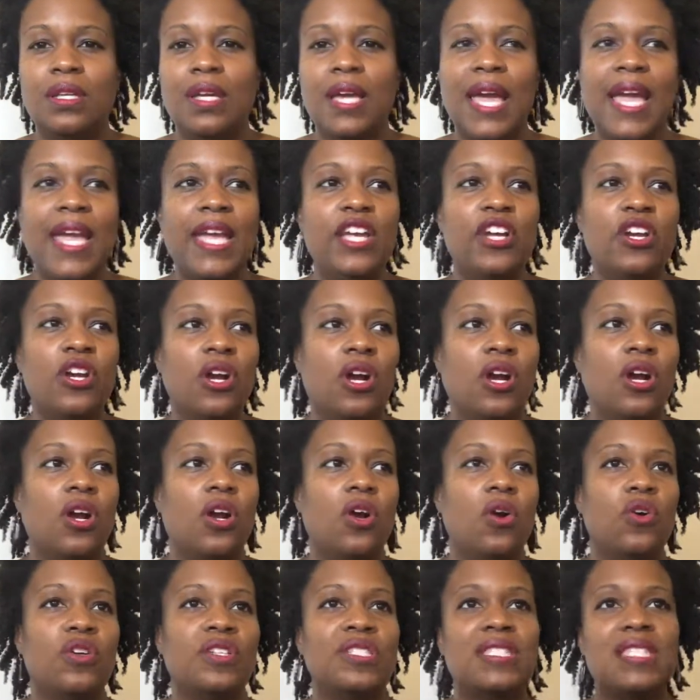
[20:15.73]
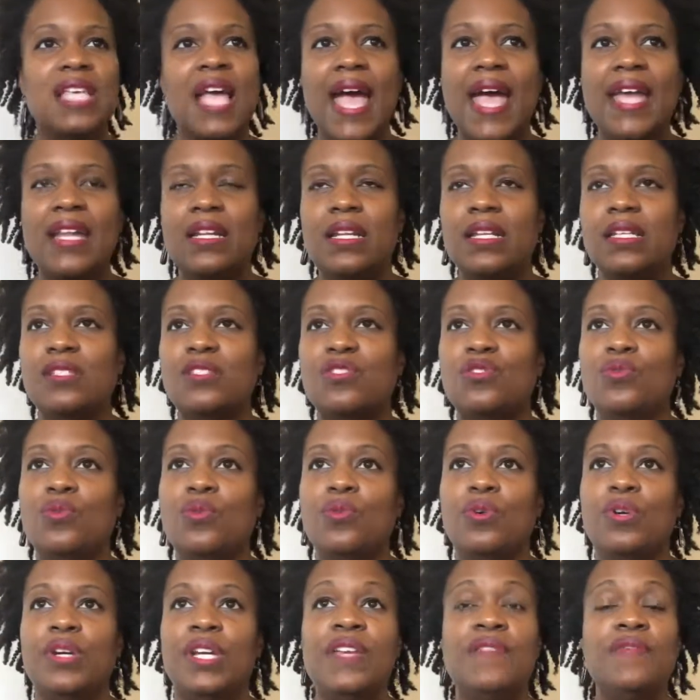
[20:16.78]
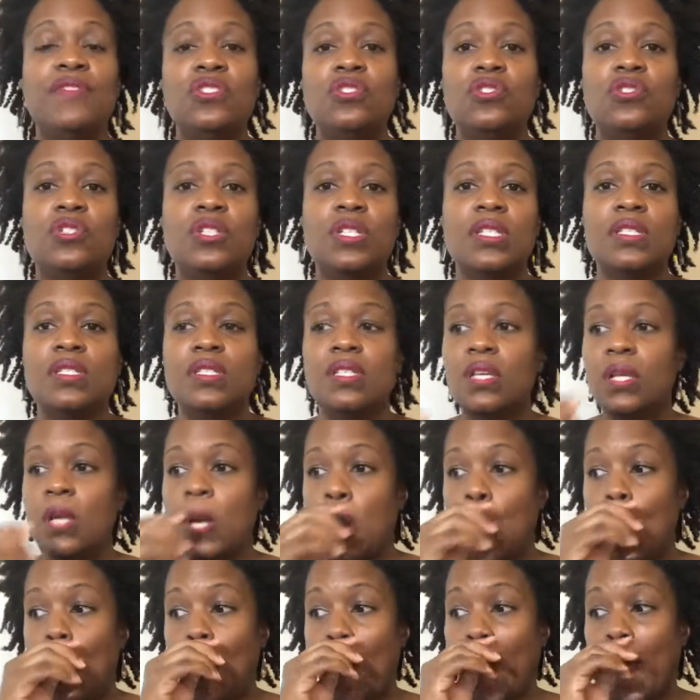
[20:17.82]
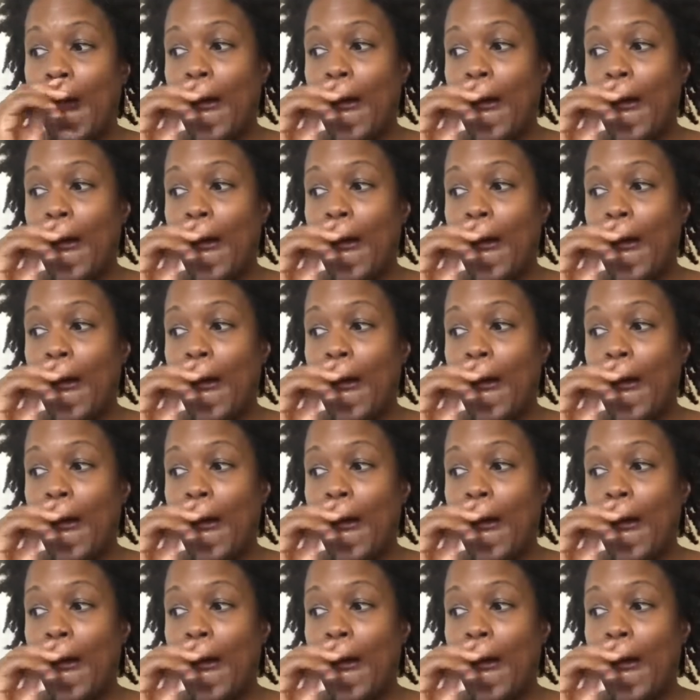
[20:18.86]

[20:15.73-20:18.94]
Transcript: anger or sadness, or even just, you know,